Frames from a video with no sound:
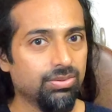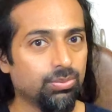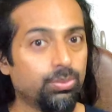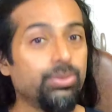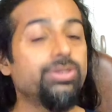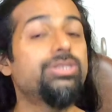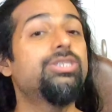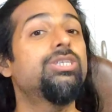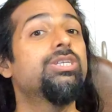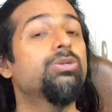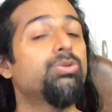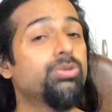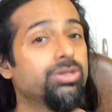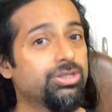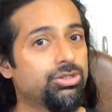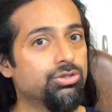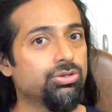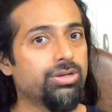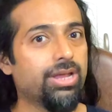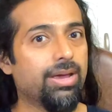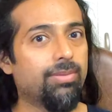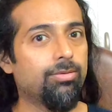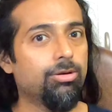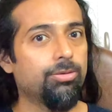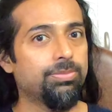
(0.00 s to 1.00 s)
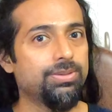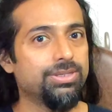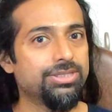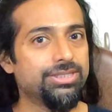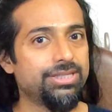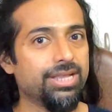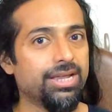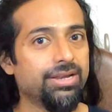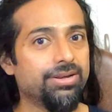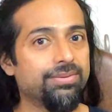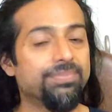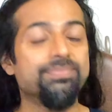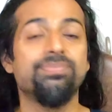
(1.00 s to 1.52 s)
which you need to develop
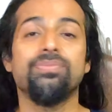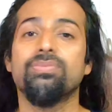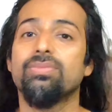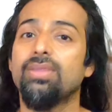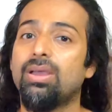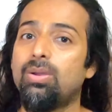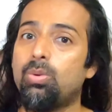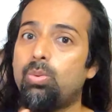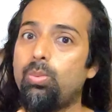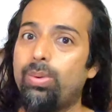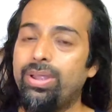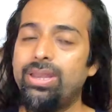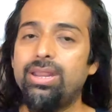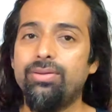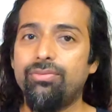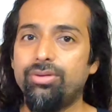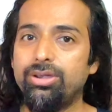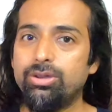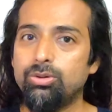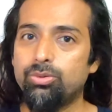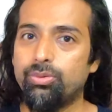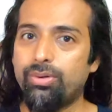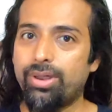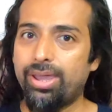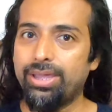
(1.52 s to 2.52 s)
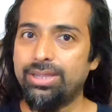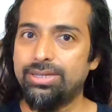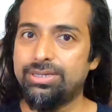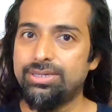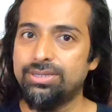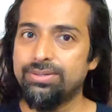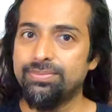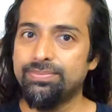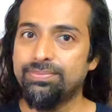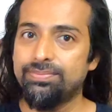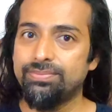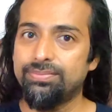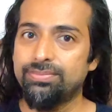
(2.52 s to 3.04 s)
is that whenever you
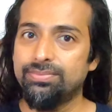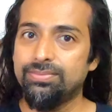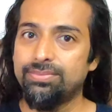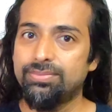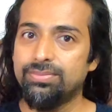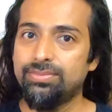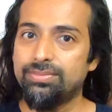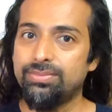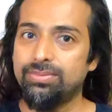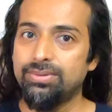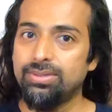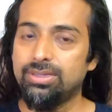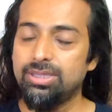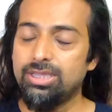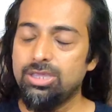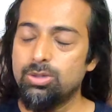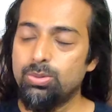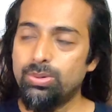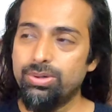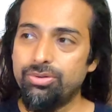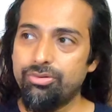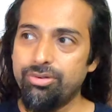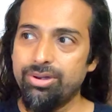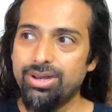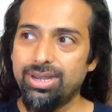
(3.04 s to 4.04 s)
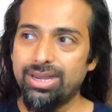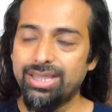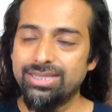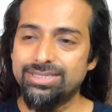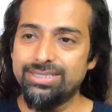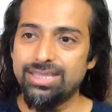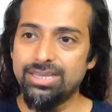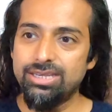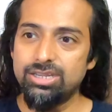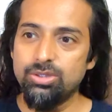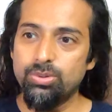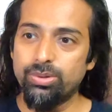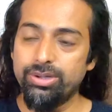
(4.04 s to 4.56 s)
write, you will
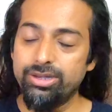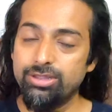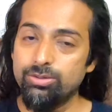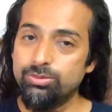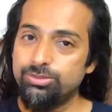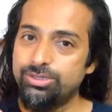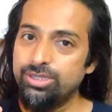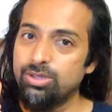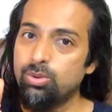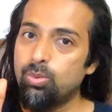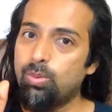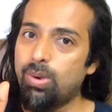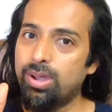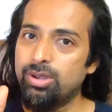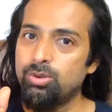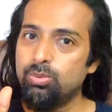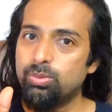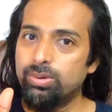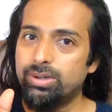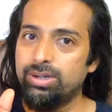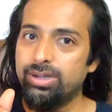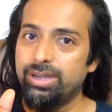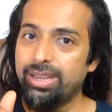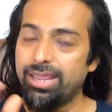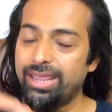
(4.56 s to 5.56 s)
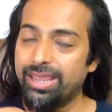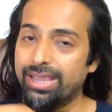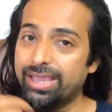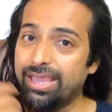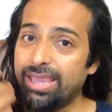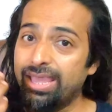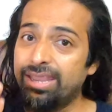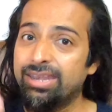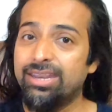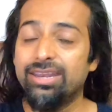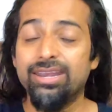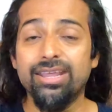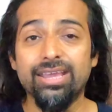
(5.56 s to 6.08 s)
realize that you are using one word
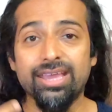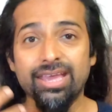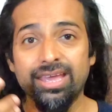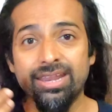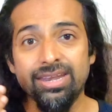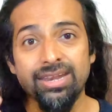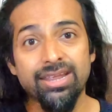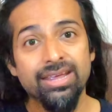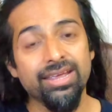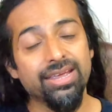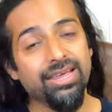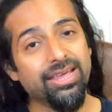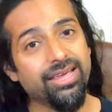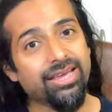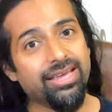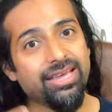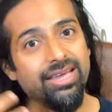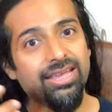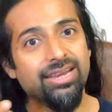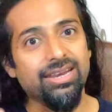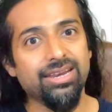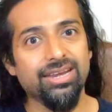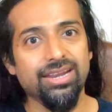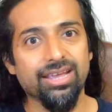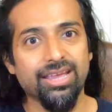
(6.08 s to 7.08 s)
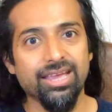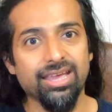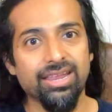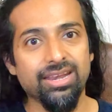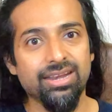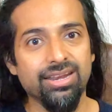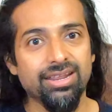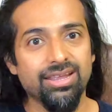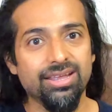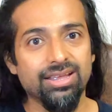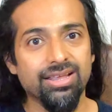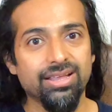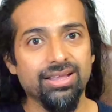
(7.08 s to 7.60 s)
again and again, again and
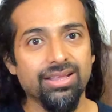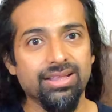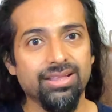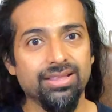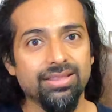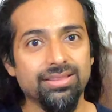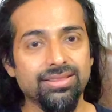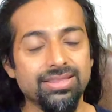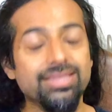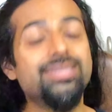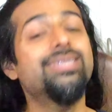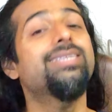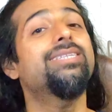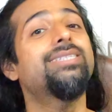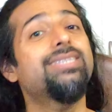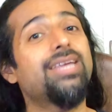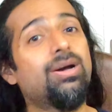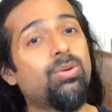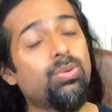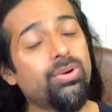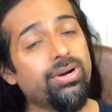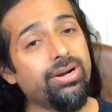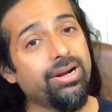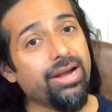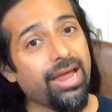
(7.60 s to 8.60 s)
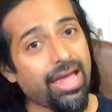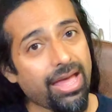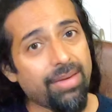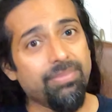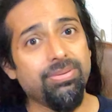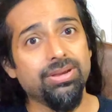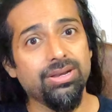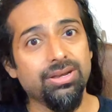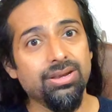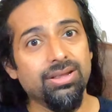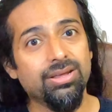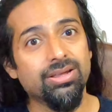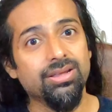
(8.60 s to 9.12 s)
again. This is our
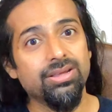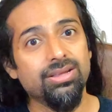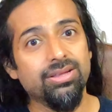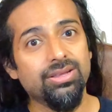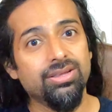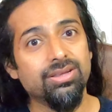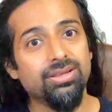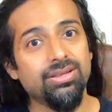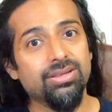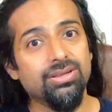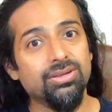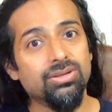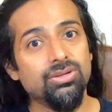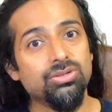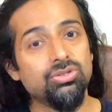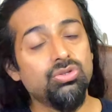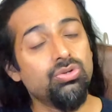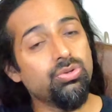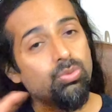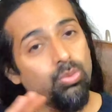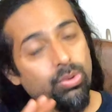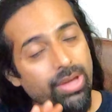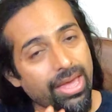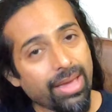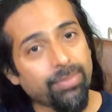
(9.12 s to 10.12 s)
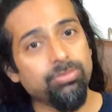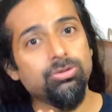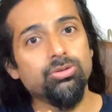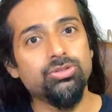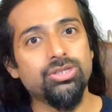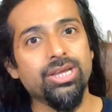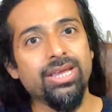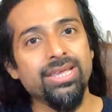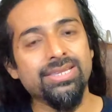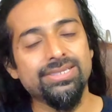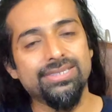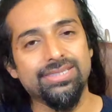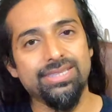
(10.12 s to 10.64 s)
habit. So we have to
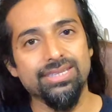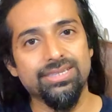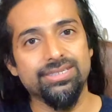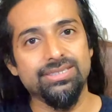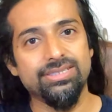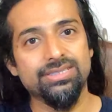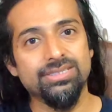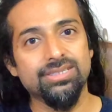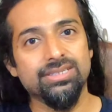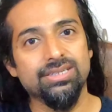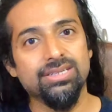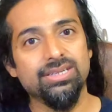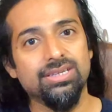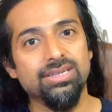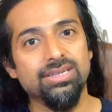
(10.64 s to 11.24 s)
change this.